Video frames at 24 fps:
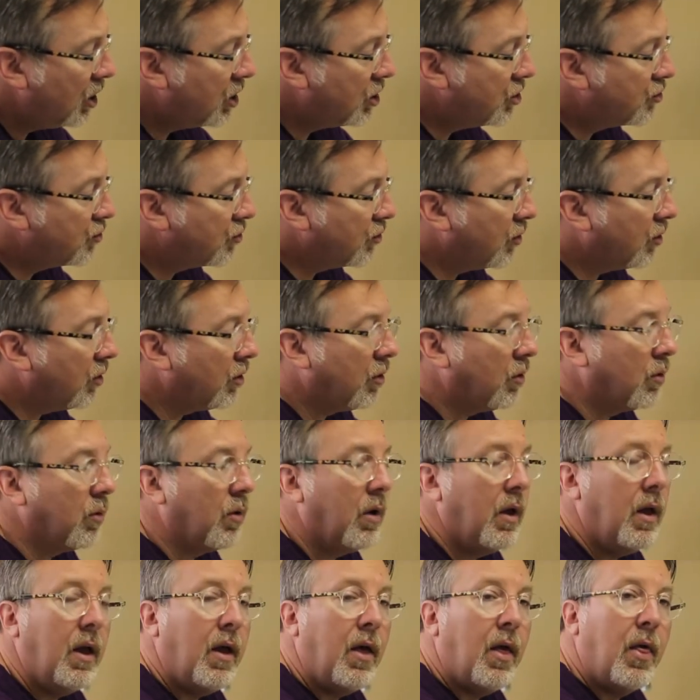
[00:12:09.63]

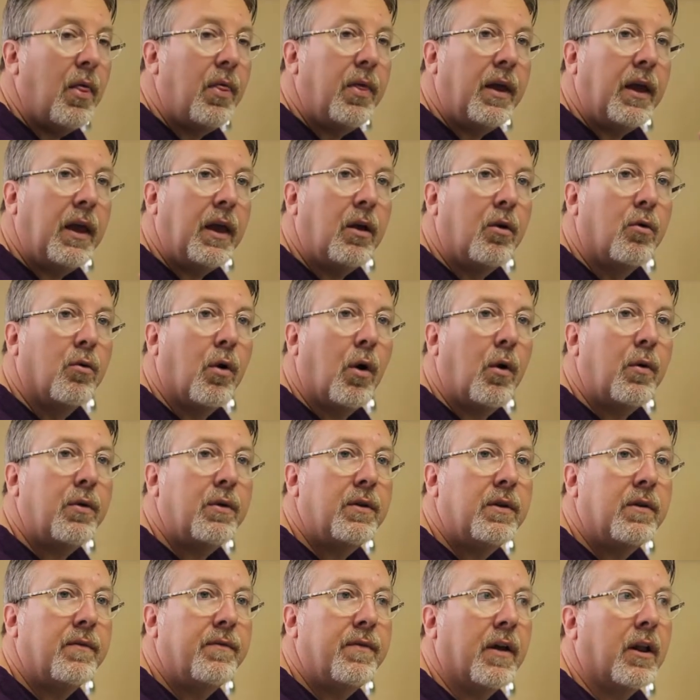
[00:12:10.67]
control the
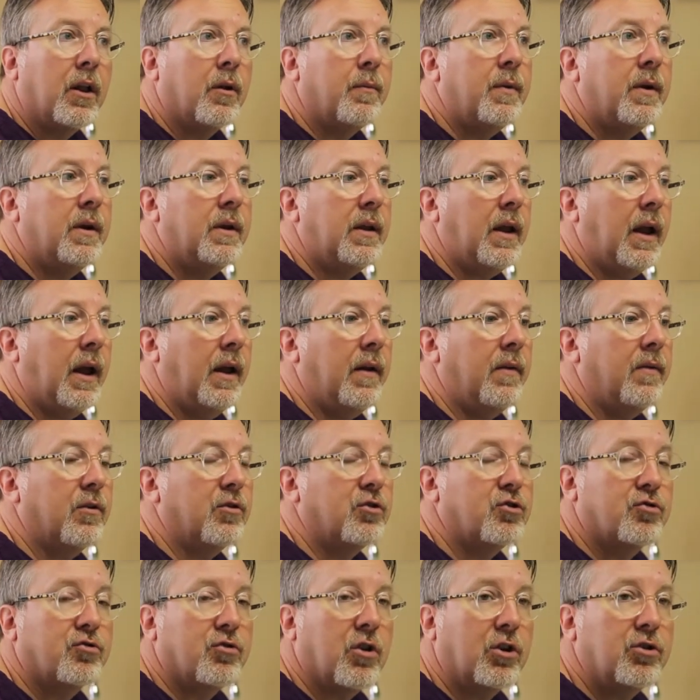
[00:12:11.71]
growth, development, and the
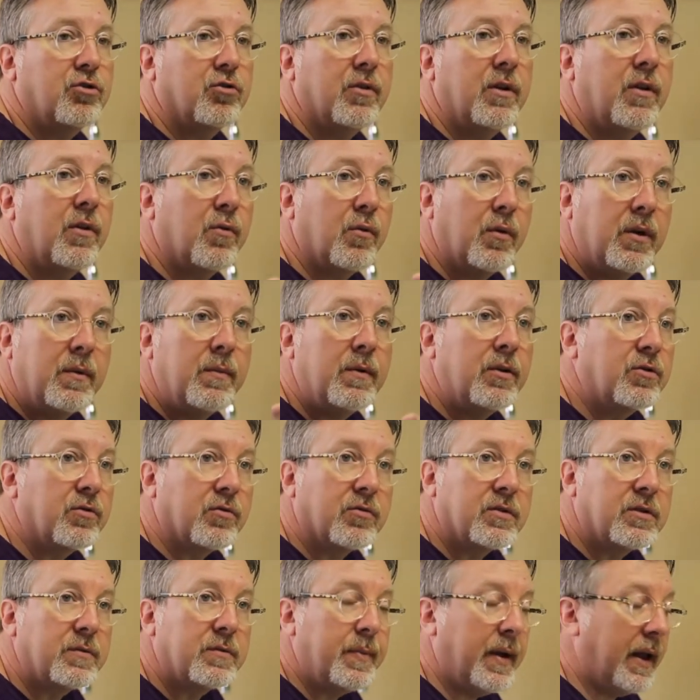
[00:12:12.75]
structure in
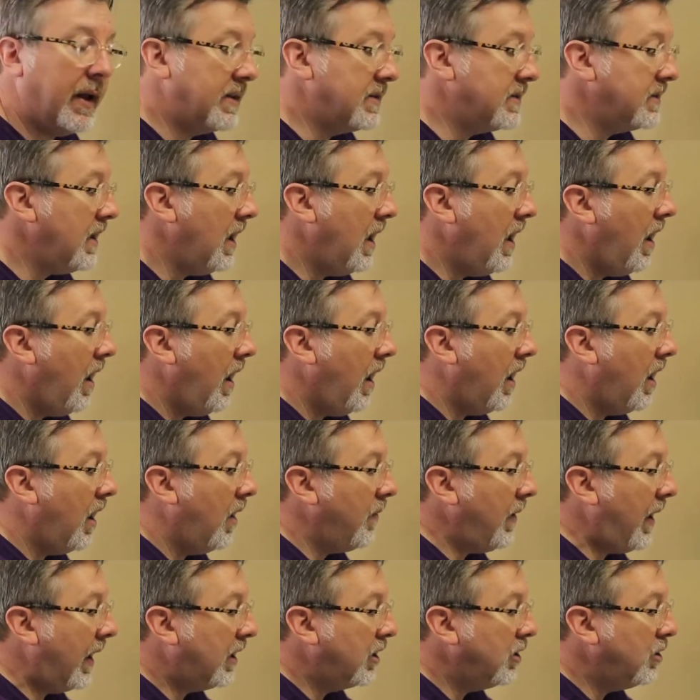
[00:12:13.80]
three-dimensional space.
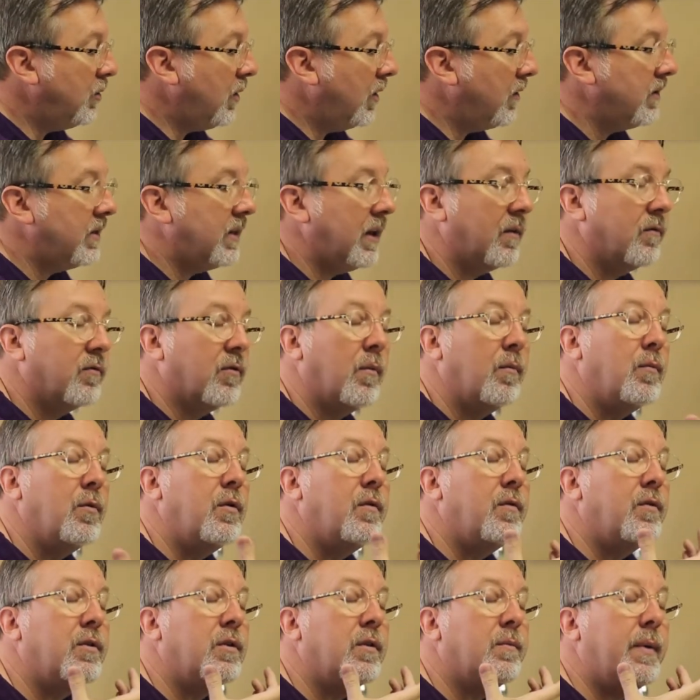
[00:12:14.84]
I can do everything from
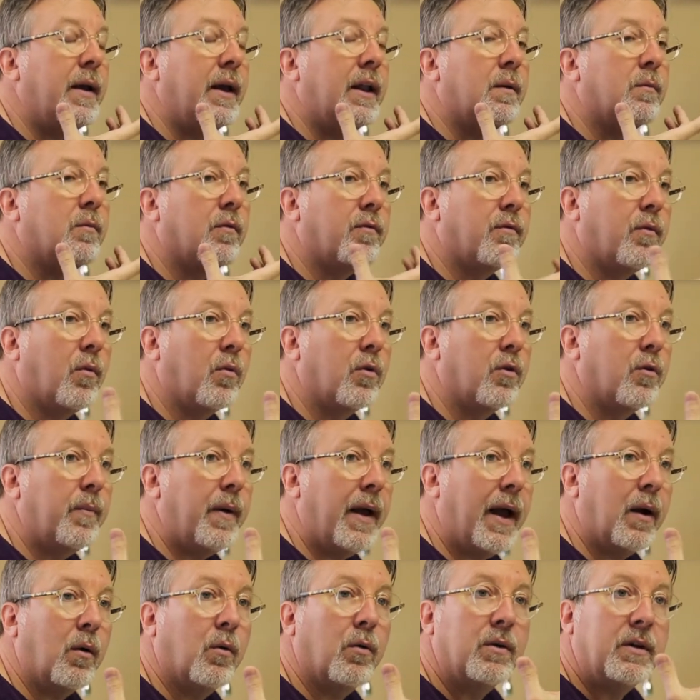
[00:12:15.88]
moving the mandible forward,
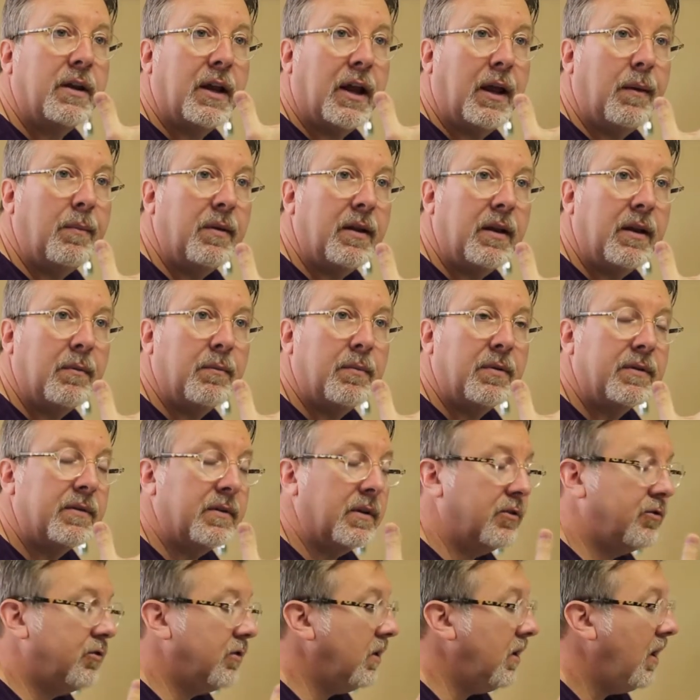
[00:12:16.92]
backward, keeping it in
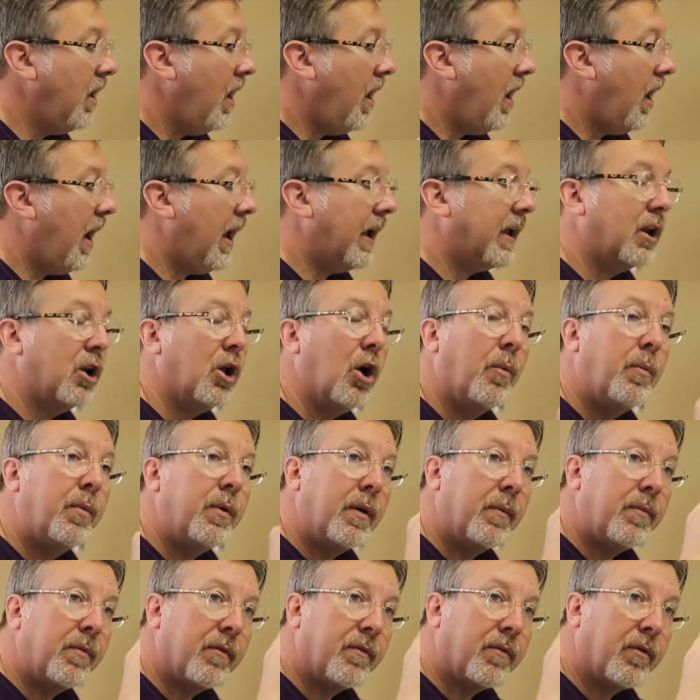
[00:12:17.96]
position. I can
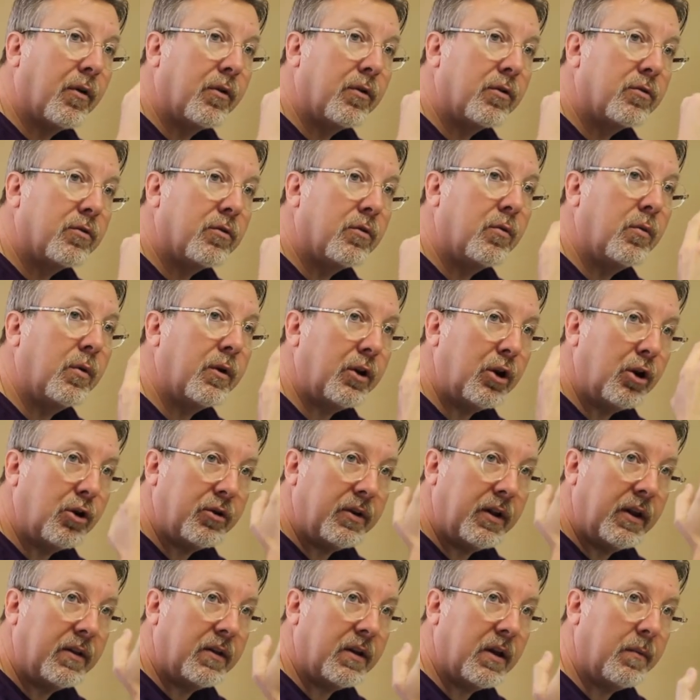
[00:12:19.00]
open up the vertical where
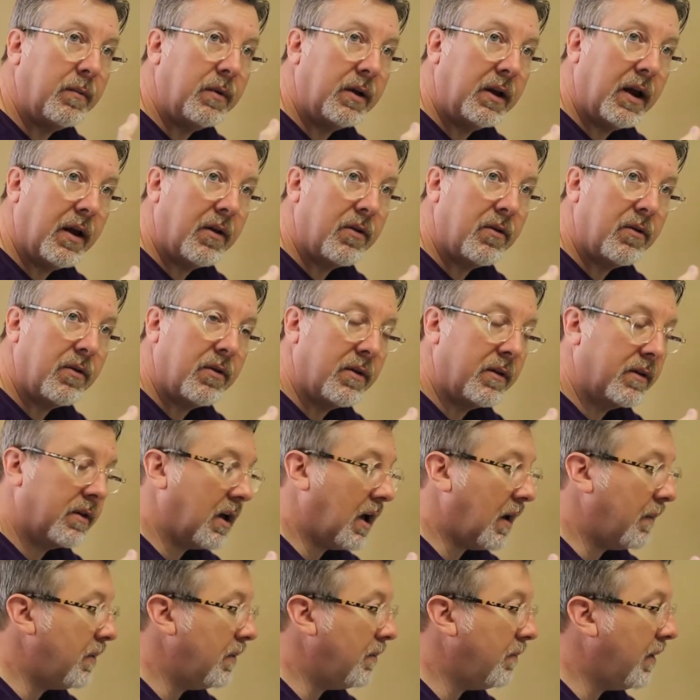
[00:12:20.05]
your teeth come together, the
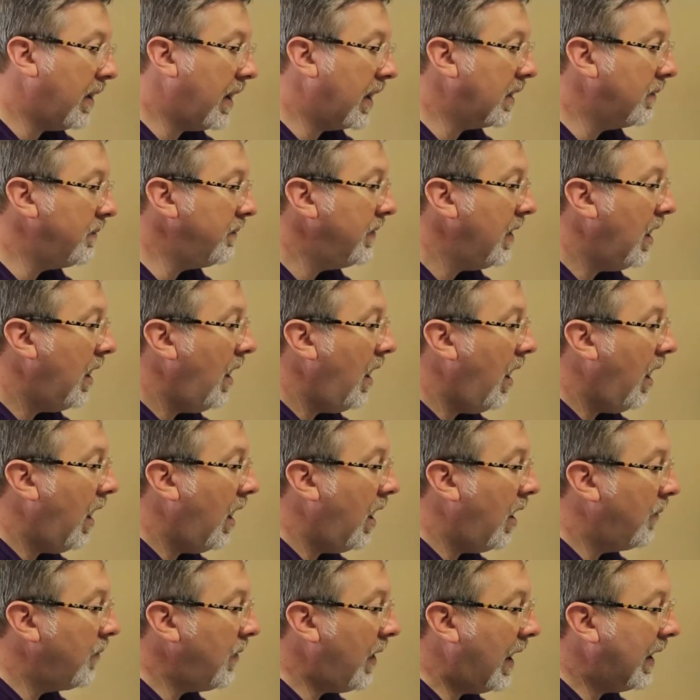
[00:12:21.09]
top and bottom.
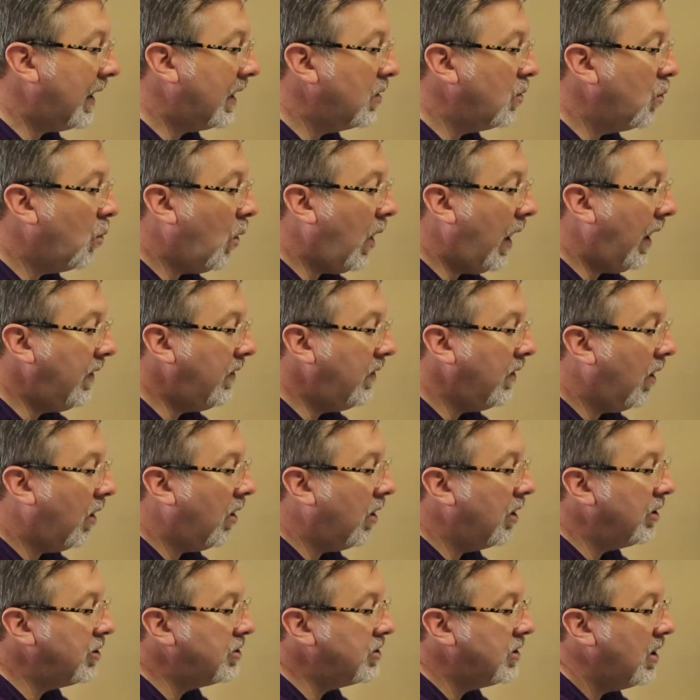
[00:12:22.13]
I can widen the
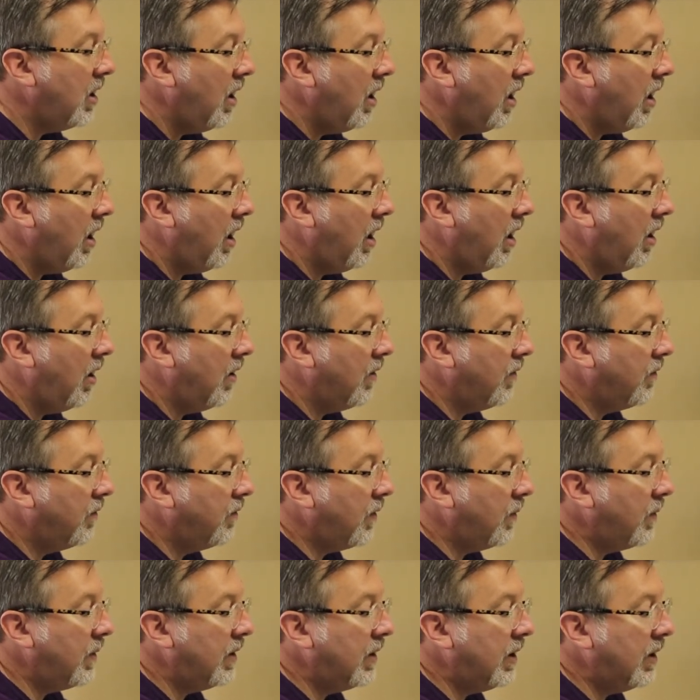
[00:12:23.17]
arch
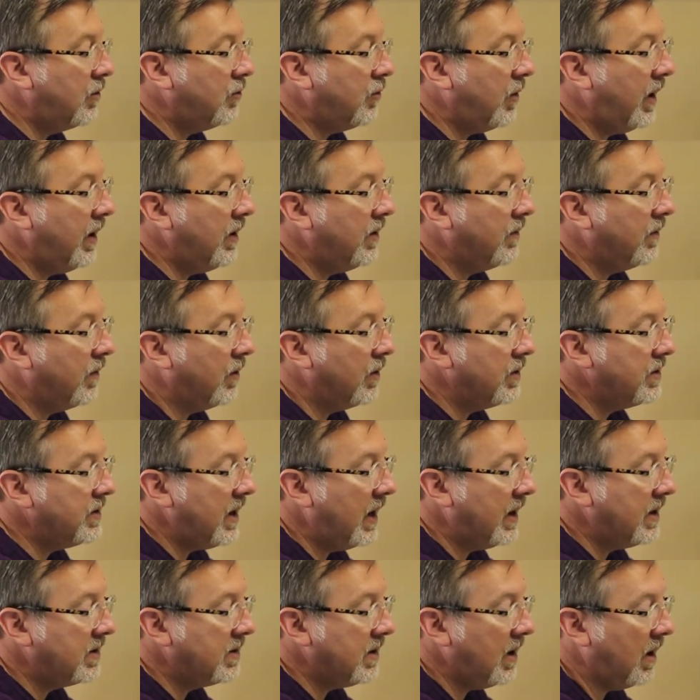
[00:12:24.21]
from a transverse
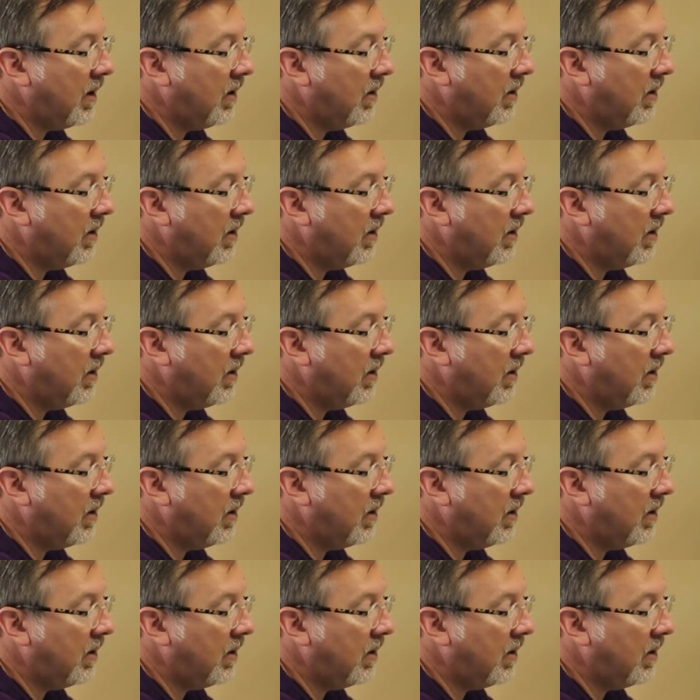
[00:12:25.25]
and